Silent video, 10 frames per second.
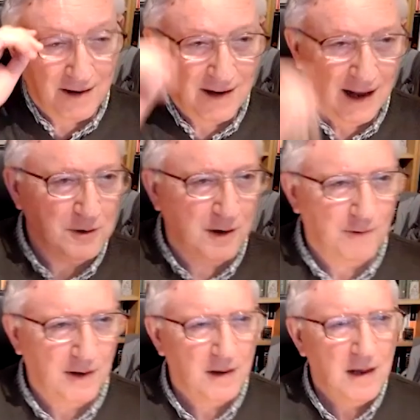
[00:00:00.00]
Absolutely
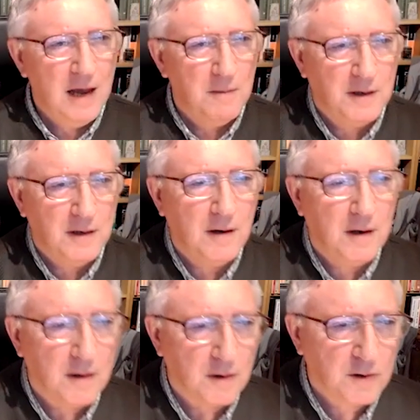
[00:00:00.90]
fascinating.
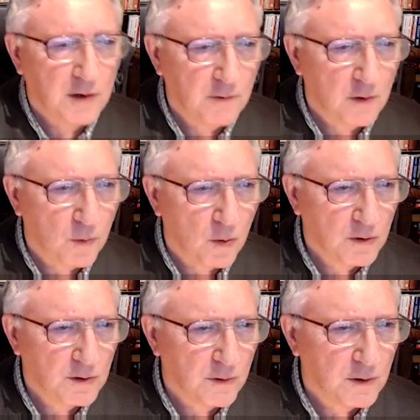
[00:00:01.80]
Particularly the civil
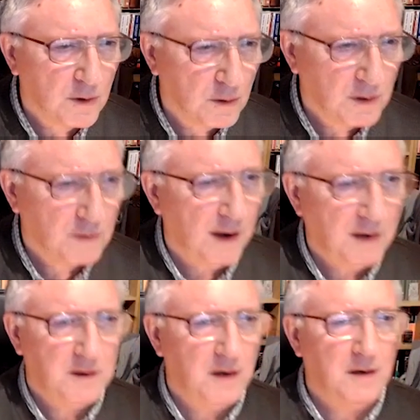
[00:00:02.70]
wars of the Jews is
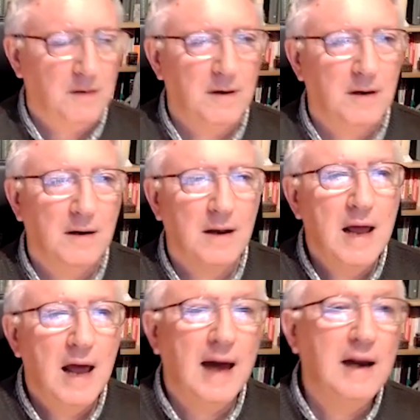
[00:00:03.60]
fascinating reading.
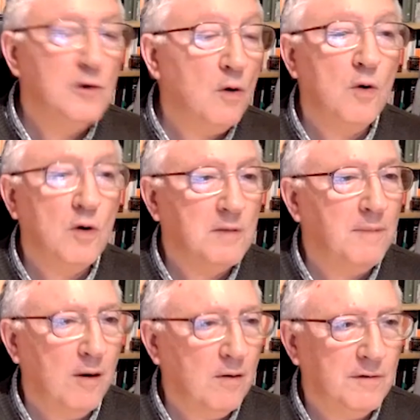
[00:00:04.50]
And his own
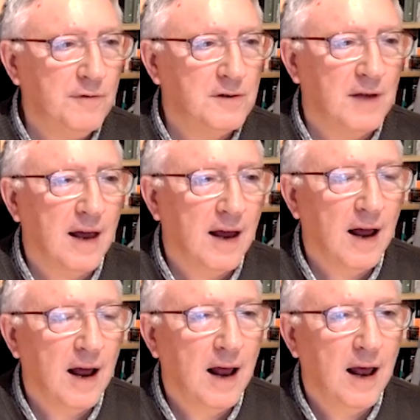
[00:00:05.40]
autobiography is there.
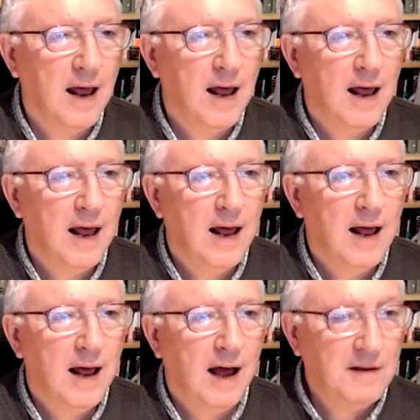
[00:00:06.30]

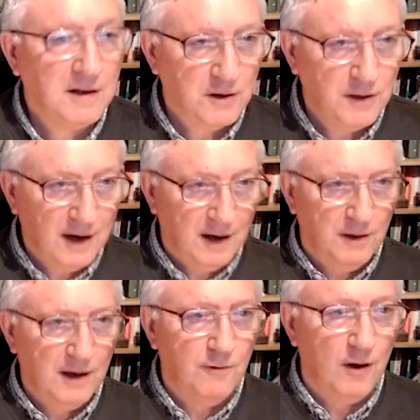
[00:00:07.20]
Uh, it's a thick, a
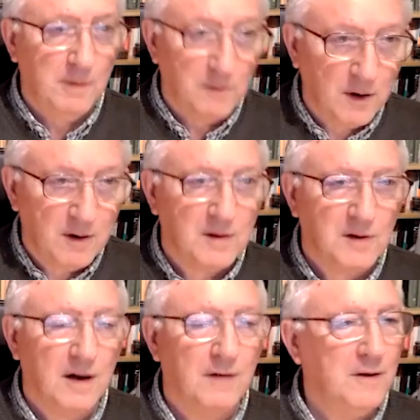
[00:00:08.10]
thick volume. I've got it on the
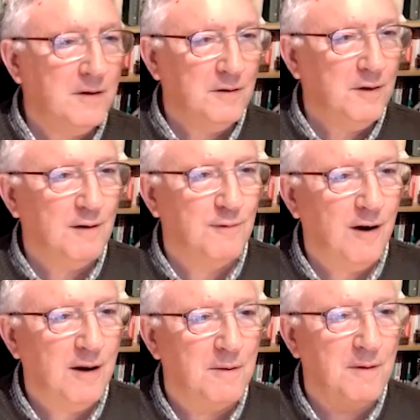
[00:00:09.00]
shelf. It's a thick
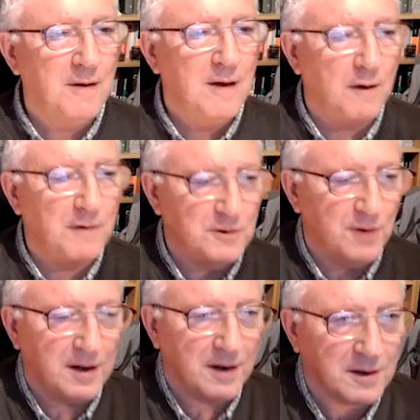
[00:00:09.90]
volume of his writings.